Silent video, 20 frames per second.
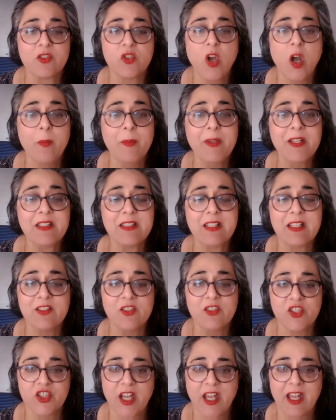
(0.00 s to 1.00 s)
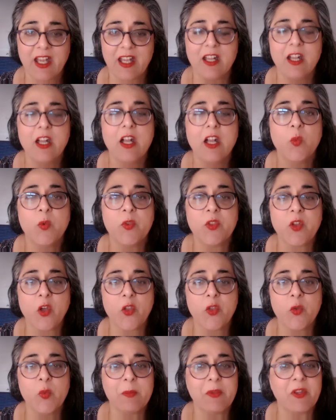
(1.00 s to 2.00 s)
comment, and share with
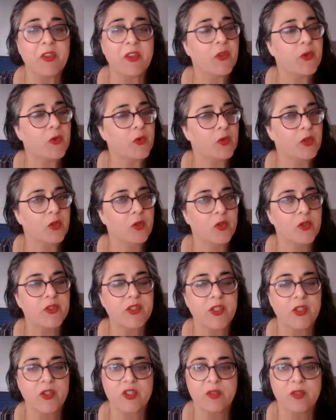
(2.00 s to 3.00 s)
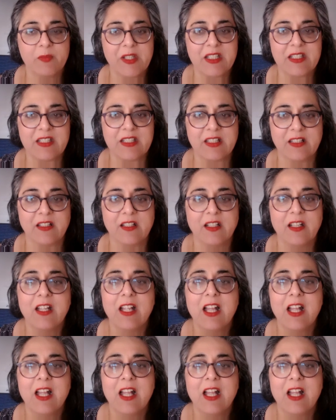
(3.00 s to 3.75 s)
other women through your social media.